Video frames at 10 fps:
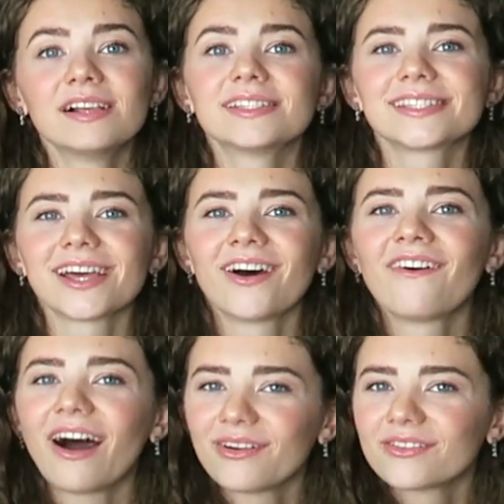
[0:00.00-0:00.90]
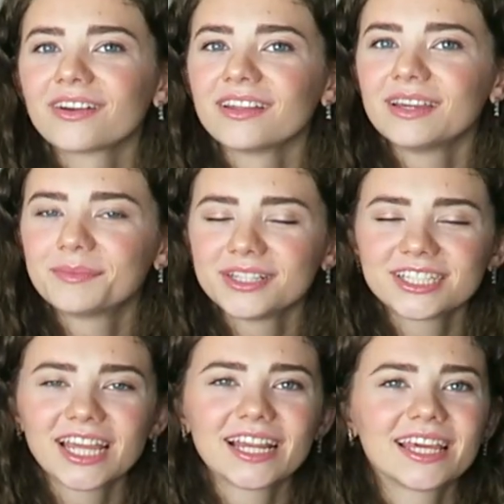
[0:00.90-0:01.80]
So I would really
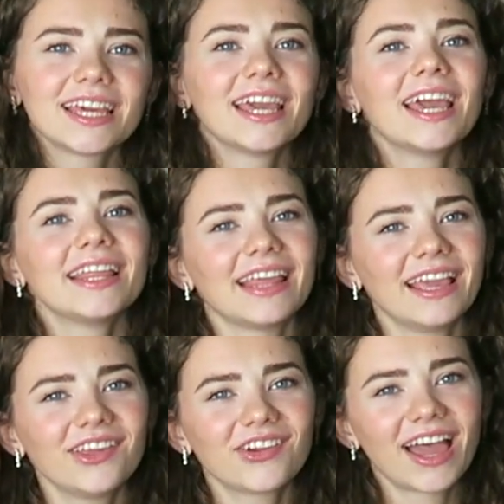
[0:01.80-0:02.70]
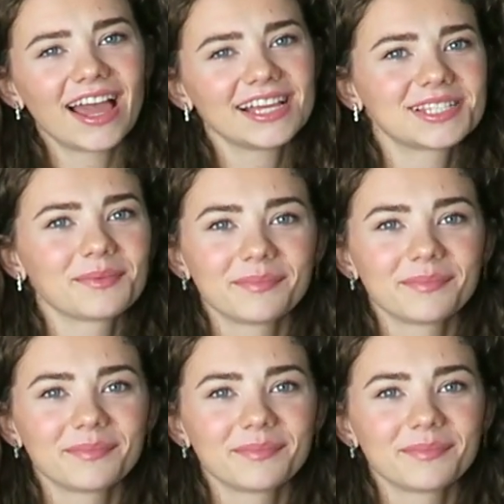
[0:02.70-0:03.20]
appreciate it. Thank you guys.